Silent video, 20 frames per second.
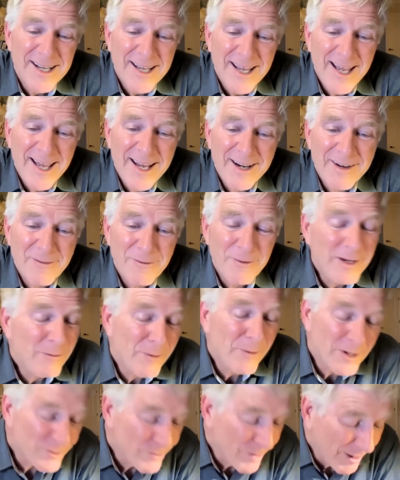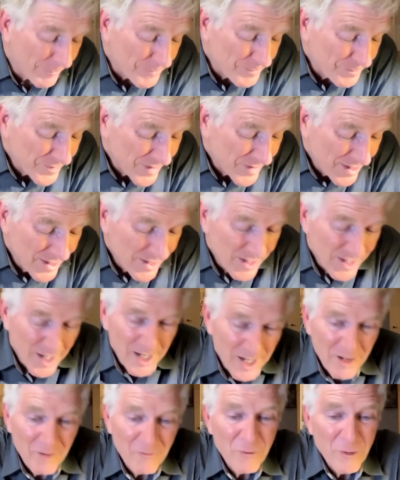And it really worked well.
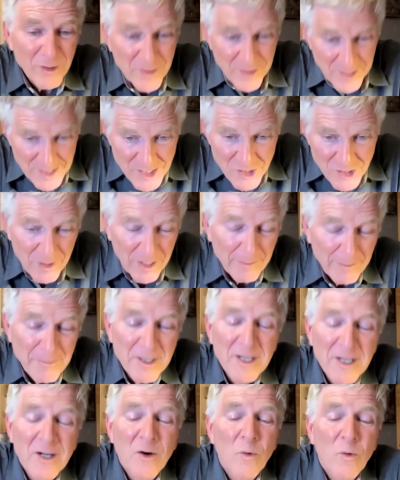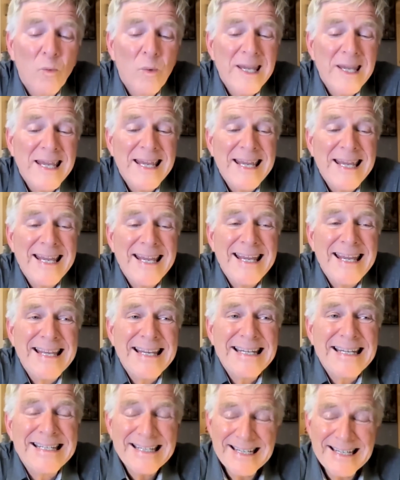Uh, for this trip, we
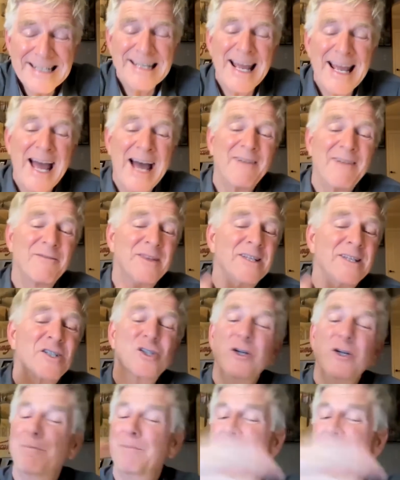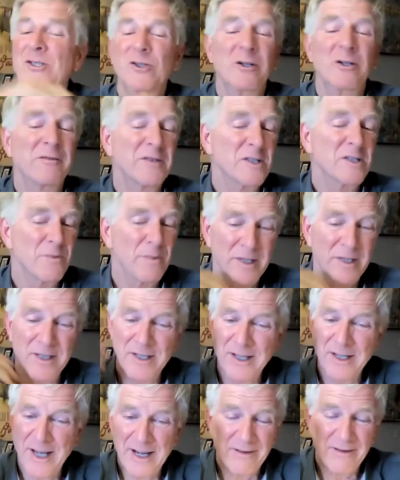didn't have this Sherpa service. We
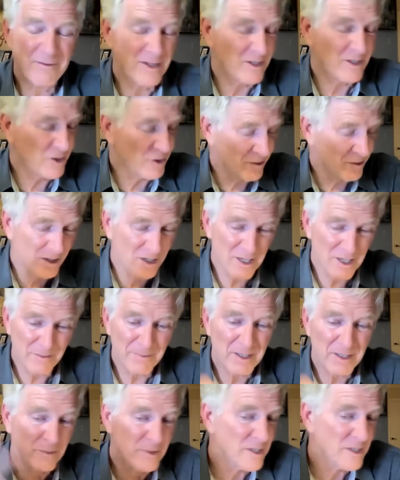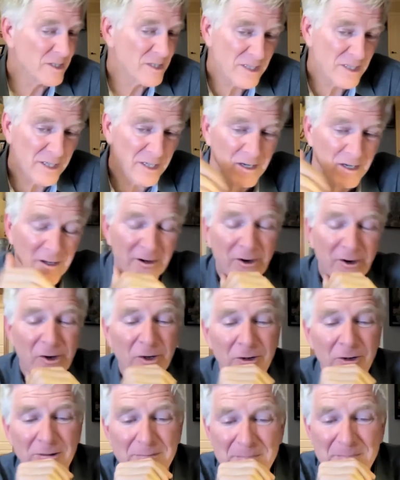didn't have the tour company. We just did it on our
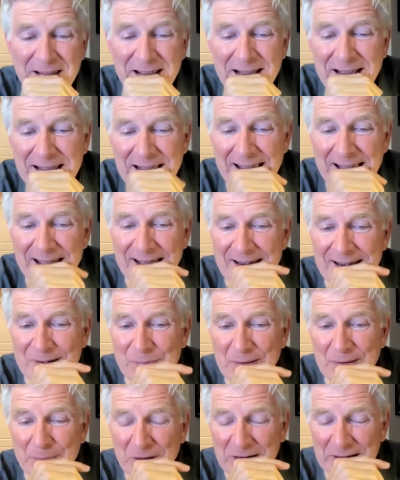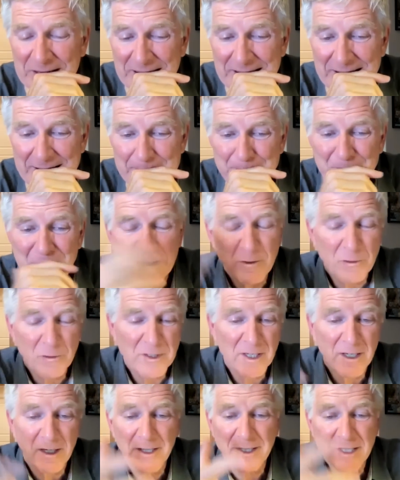own. And we booked a
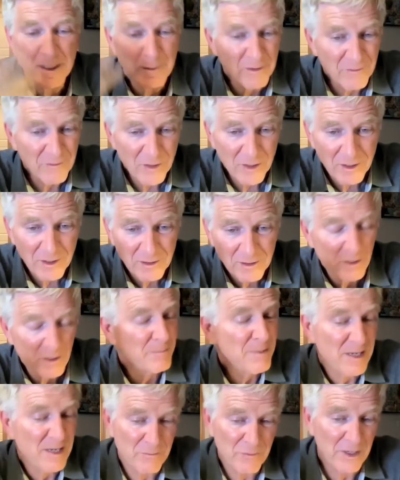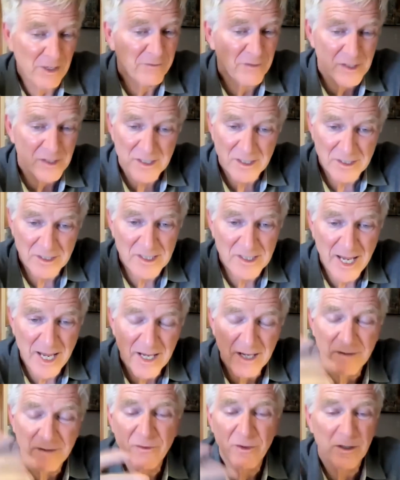hotel in Gimmelwald or a bed and breakfast to
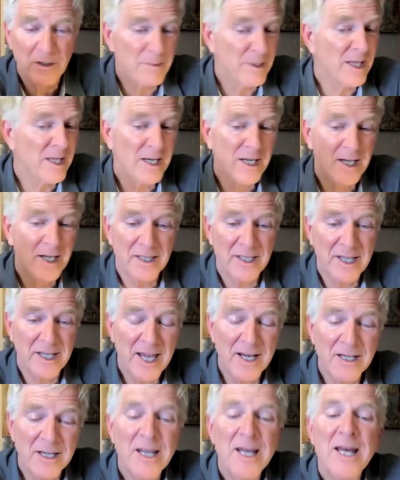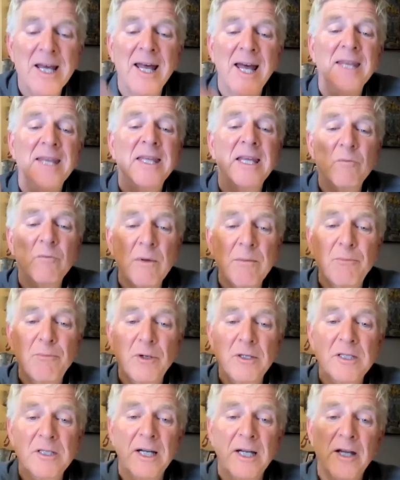stay in for the beginning and the end. And then we
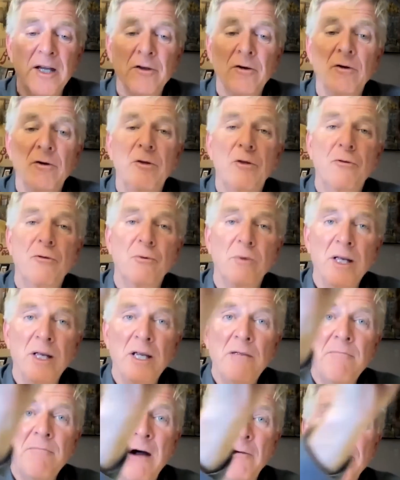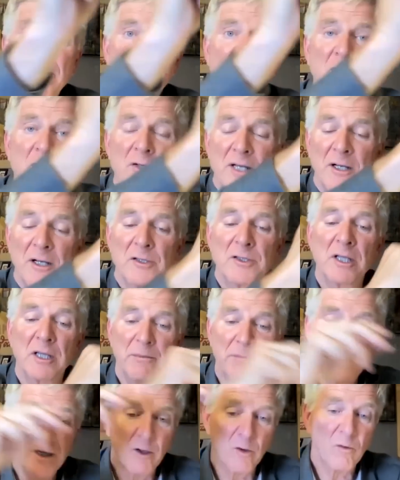put together three mountain hotels in
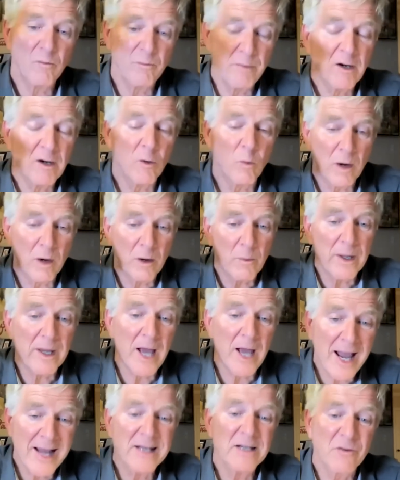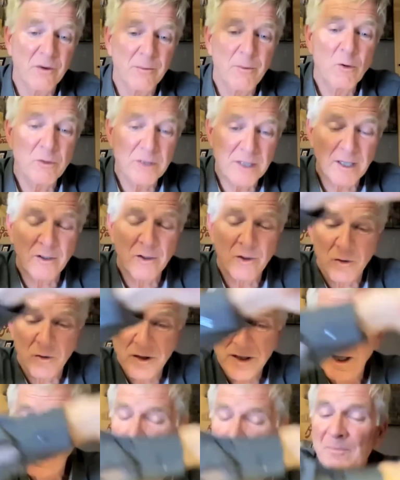the middle, middle where we hiked from hotel to
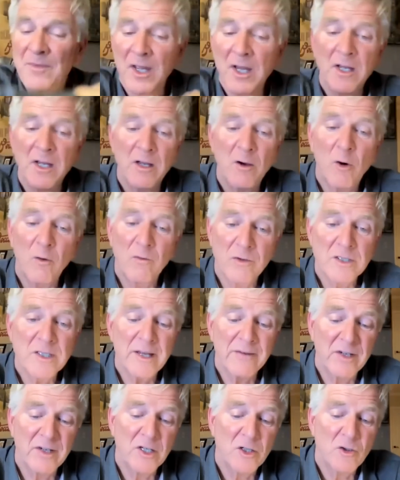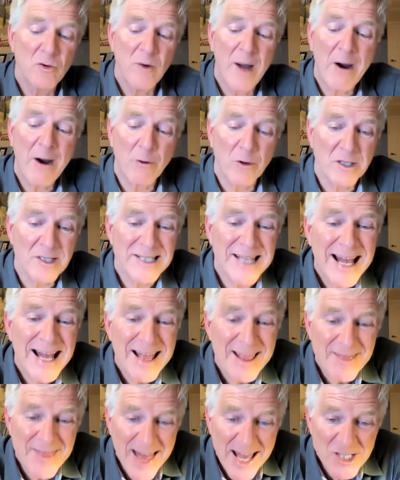hotel over 72 hours.
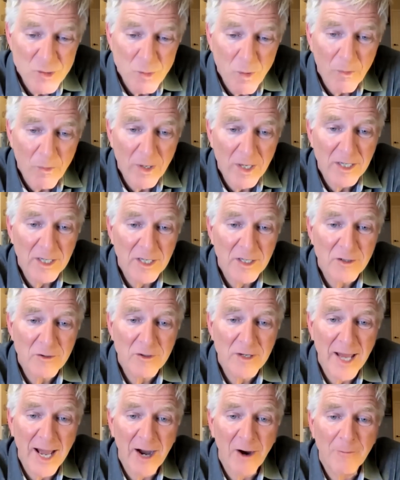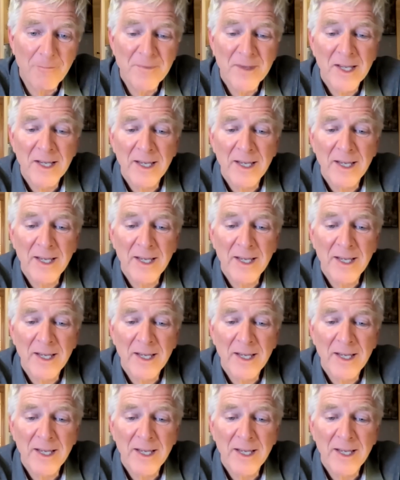That's what we're going to do now.